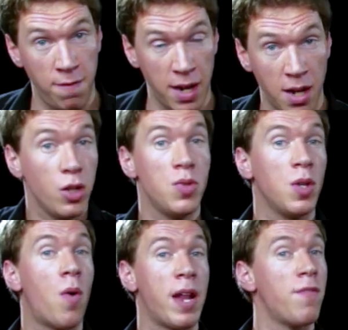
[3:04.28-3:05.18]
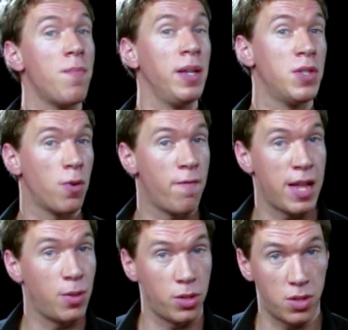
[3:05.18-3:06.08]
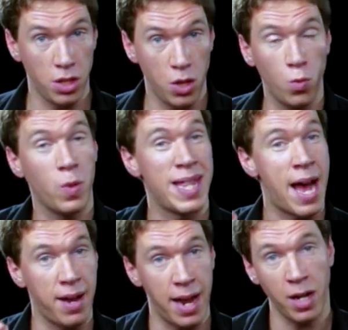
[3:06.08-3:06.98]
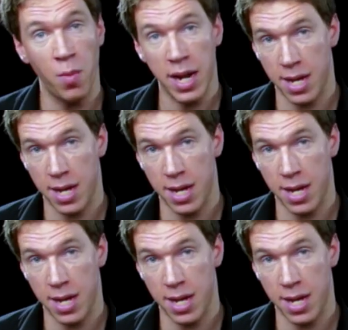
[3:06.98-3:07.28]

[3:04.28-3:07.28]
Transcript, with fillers: fit, using whatever means are available to you without anyone